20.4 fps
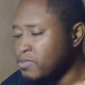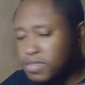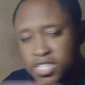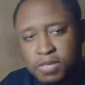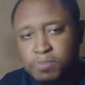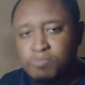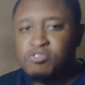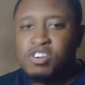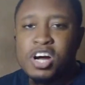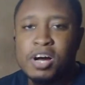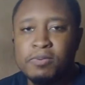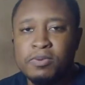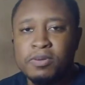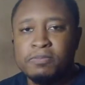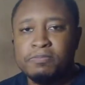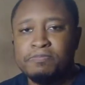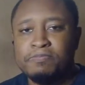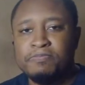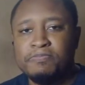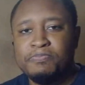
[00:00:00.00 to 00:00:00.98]
is a
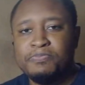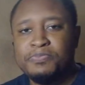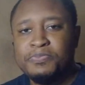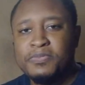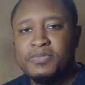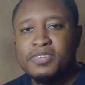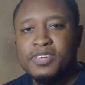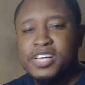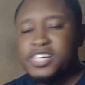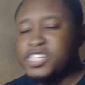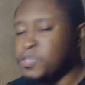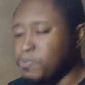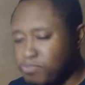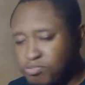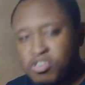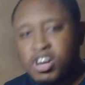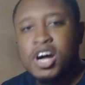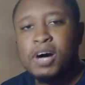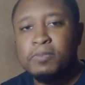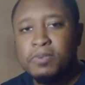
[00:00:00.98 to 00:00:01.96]
problem. It's a
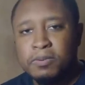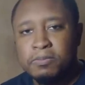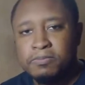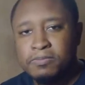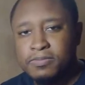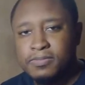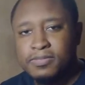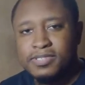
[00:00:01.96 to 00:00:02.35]
problem.